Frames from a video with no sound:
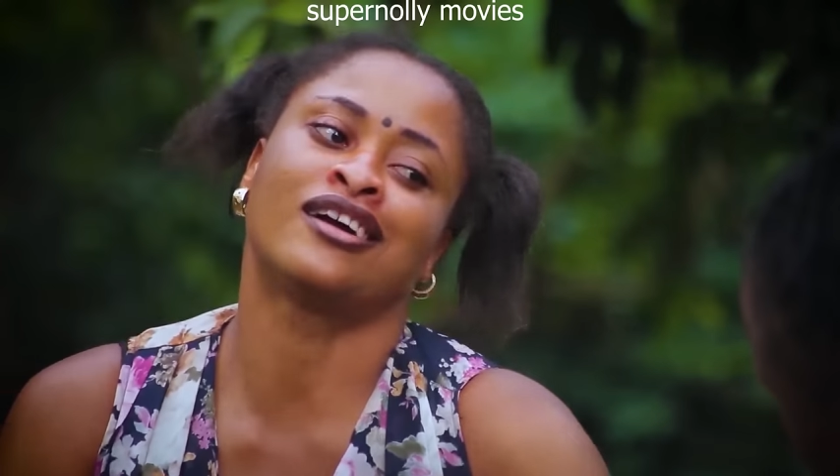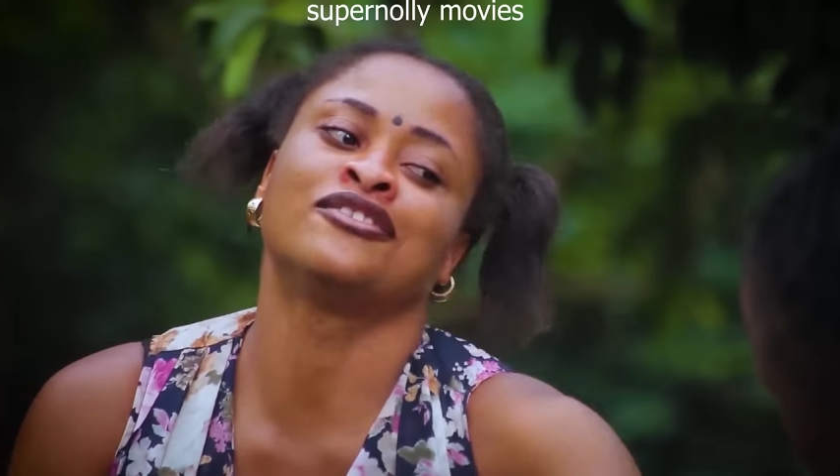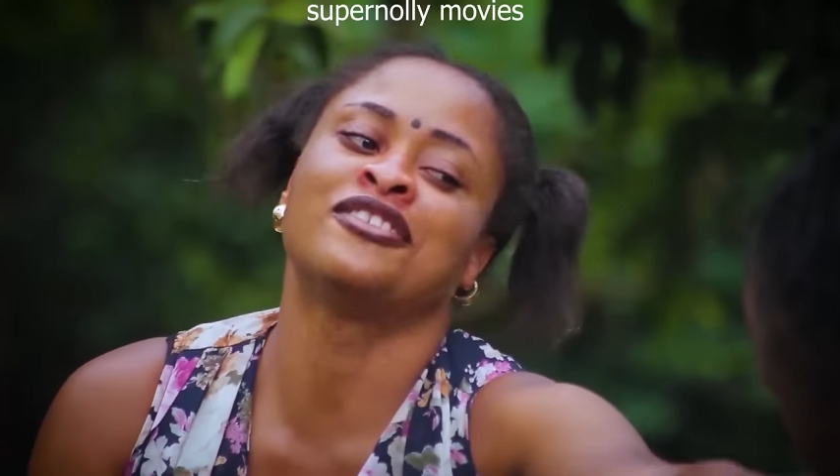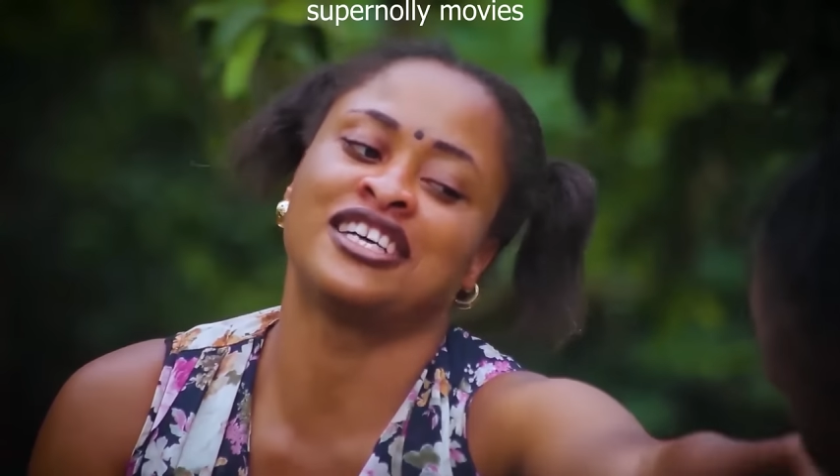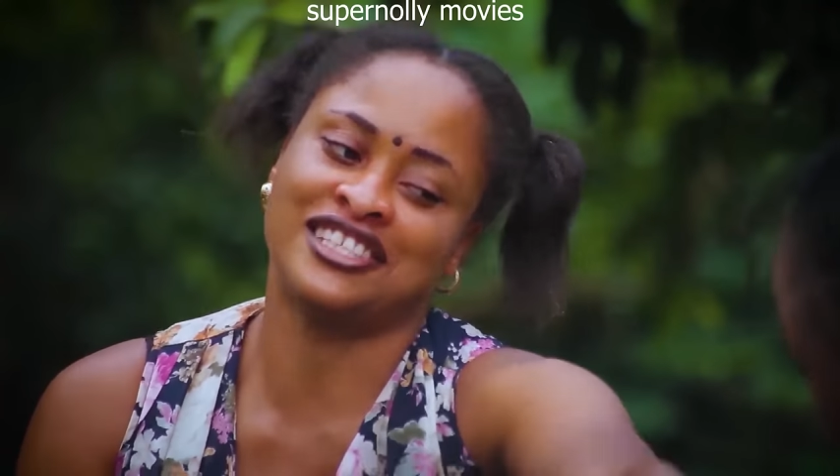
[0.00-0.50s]

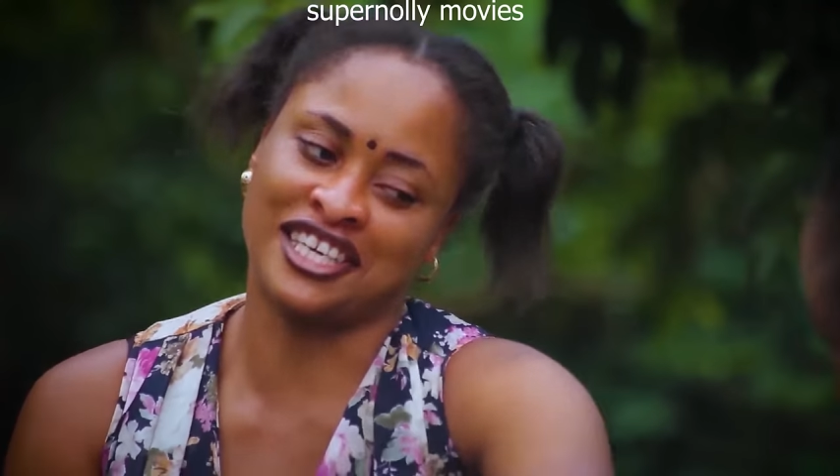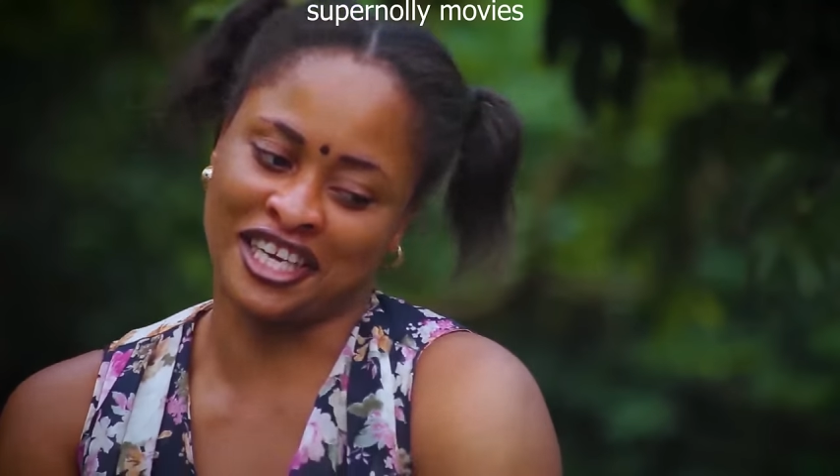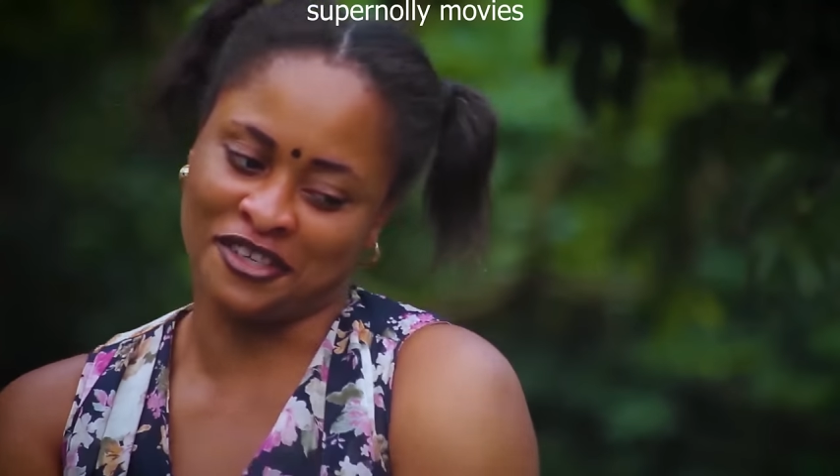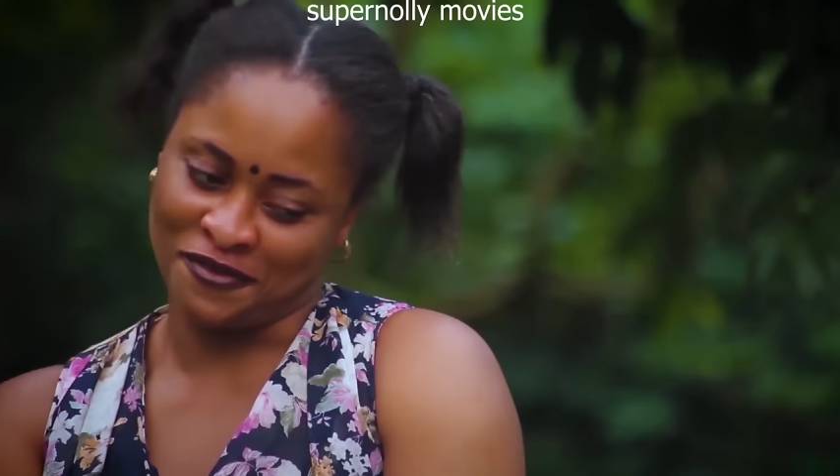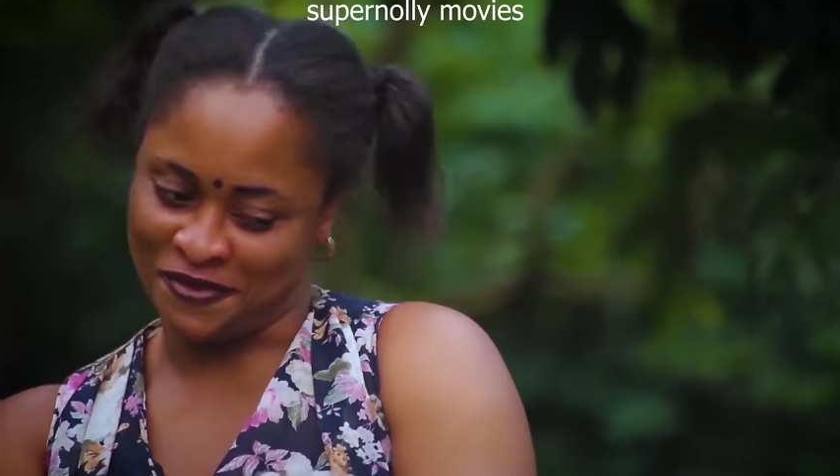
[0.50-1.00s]
can you ask that
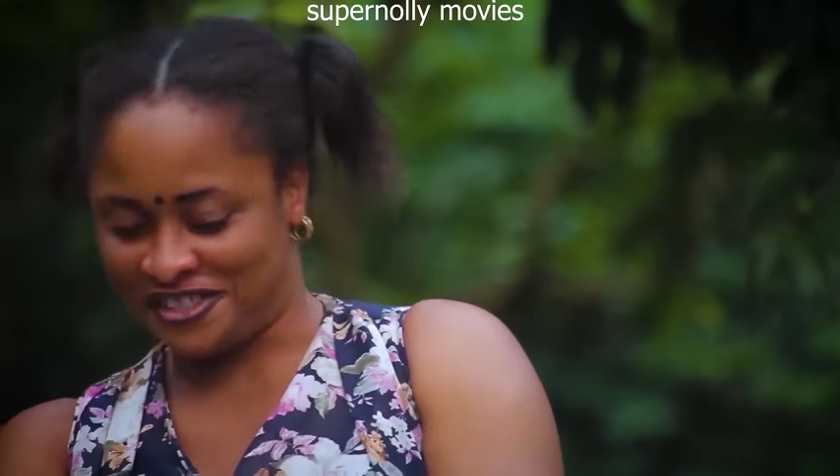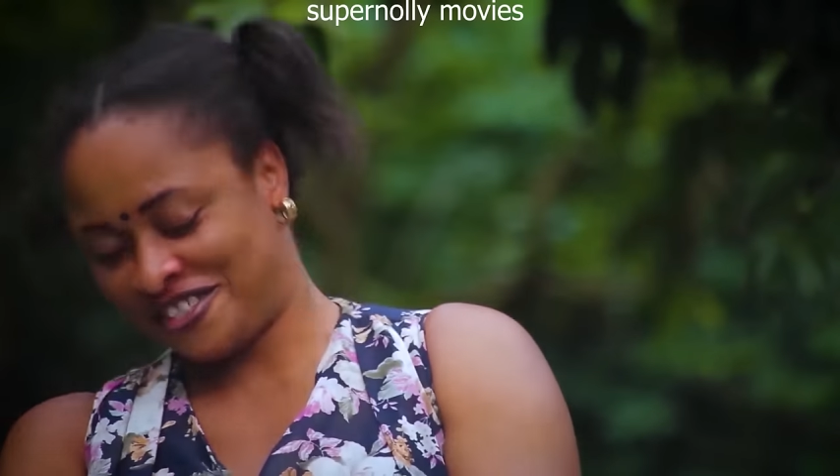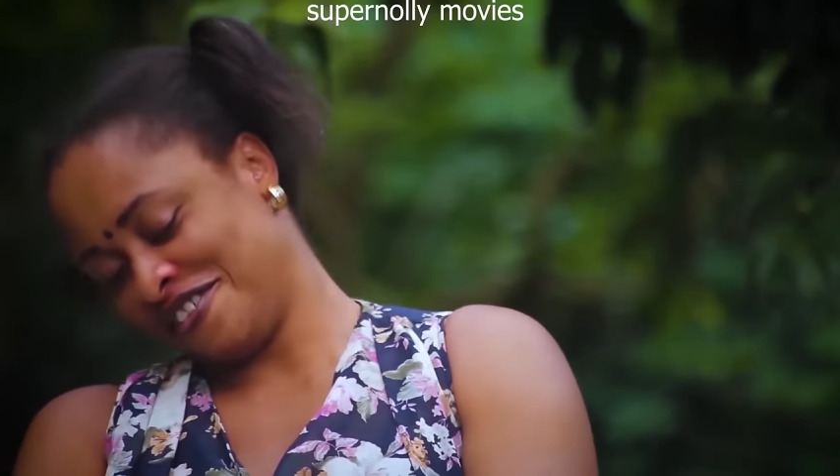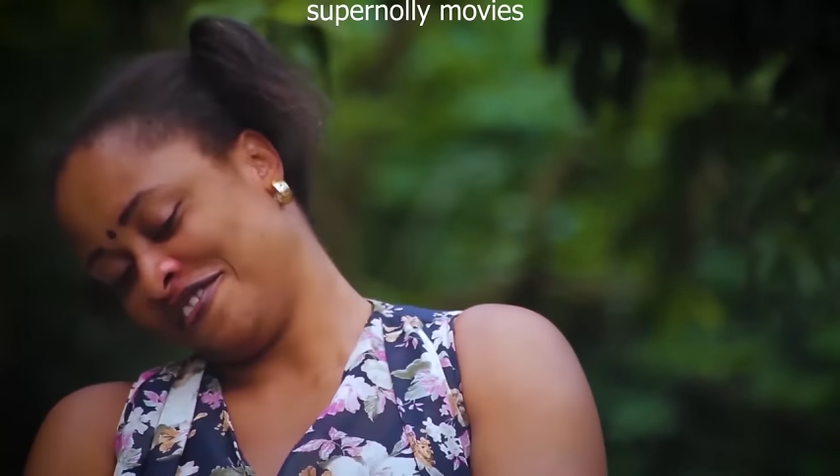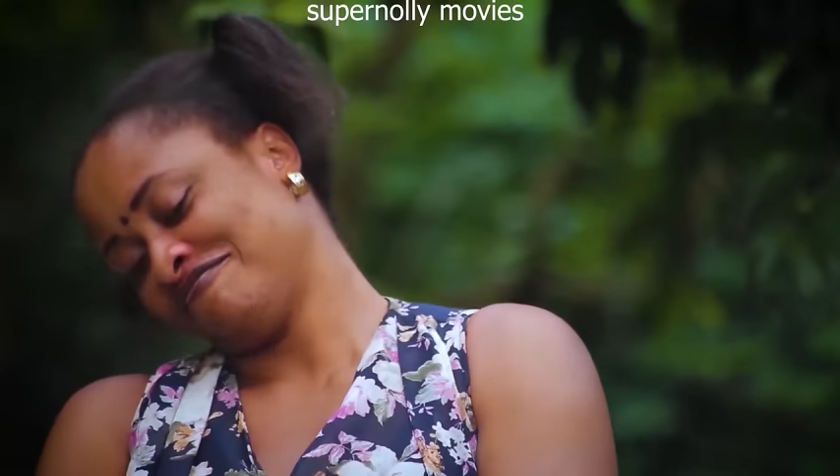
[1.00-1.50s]
kind of
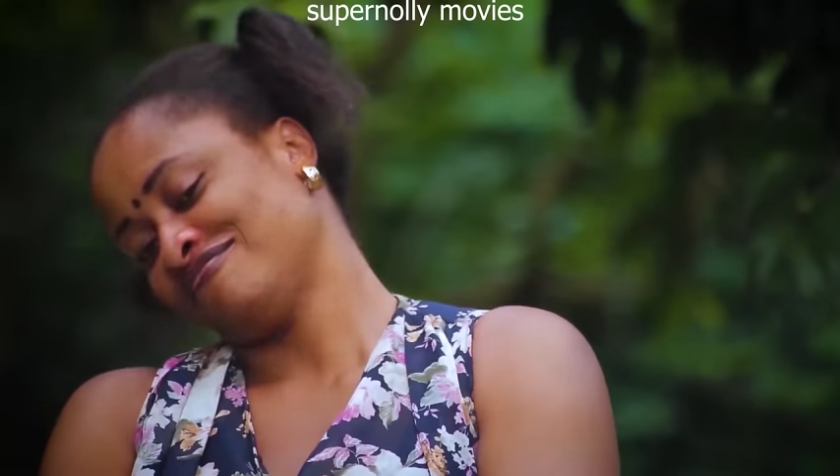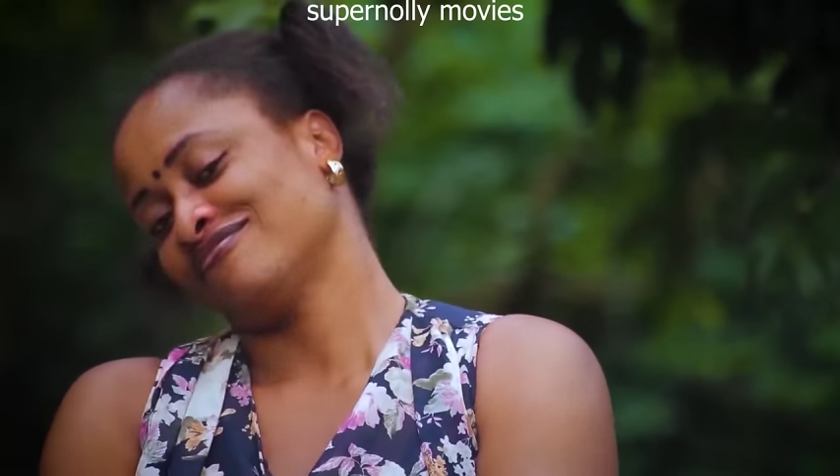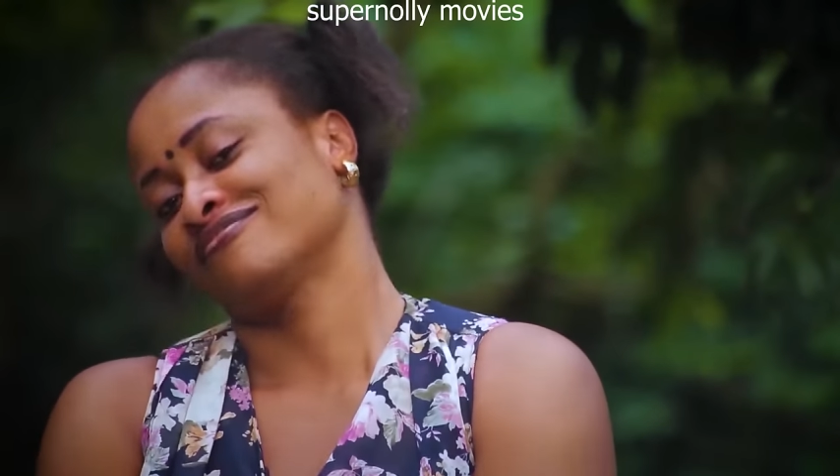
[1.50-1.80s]
question?